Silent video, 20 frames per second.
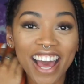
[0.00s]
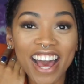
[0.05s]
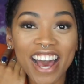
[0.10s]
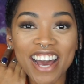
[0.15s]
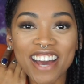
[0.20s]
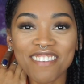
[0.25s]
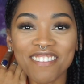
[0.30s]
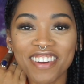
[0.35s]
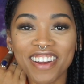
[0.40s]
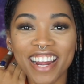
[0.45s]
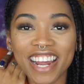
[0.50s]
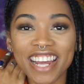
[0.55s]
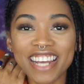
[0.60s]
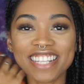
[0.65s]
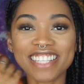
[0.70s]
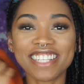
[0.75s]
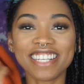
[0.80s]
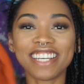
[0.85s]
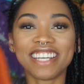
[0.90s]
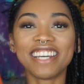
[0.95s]
I'm
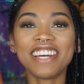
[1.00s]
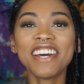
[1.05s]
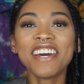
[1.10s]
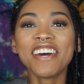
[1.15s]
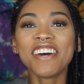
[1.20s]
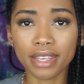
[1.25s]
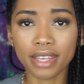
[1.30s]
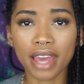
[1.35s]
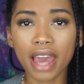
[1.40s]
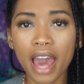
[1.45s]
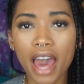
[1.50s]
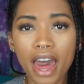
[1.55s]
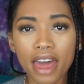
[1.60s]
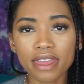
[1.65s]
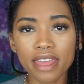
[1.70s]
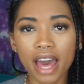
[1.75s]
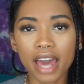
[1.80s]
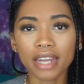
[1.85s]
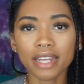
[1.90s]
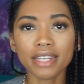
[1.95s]
crazy. Yeah,
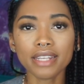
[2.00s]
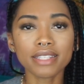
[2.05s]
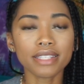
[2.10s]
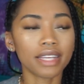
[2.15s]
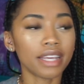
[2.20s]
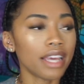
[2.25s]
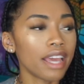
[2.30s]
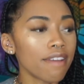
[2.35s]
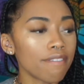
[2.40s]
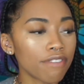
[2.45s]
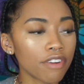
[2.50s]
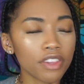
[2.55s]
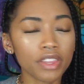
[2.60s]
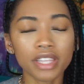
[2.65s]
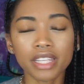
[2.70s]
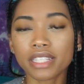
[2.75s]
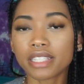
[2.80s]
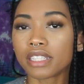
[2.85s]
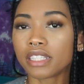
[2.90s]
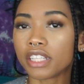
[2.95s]
that is it for
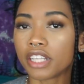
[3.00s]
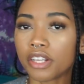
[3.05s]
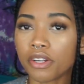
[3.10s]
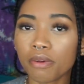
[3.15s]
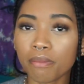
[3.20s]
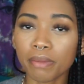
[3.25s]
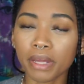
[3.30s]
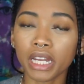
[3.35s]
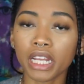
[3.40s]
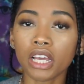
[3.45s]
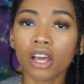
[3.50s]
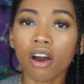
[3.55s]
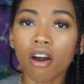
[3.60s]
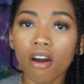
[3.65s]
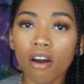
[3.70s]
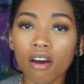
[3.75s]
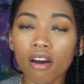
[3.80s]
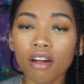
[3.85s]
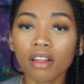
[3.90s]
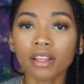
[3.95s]
this little mini
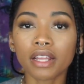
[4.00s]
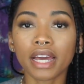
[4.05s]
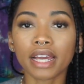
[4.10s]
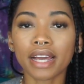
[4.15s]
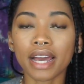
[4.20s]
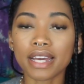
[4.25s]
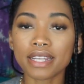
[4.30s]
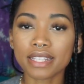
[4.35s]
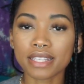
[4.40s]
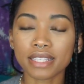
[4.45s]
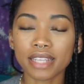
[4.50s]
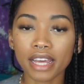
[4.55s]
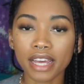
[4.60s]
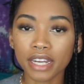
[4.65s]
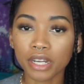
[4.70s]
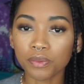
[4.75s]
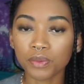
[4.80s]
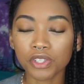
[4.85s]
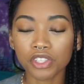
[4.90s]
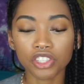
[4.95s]
haul. Like I said,
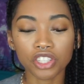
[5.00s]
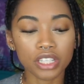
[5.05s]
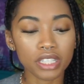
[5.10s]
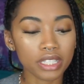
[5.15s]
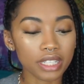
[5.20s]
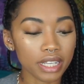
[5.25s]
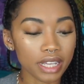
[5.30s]
it was just to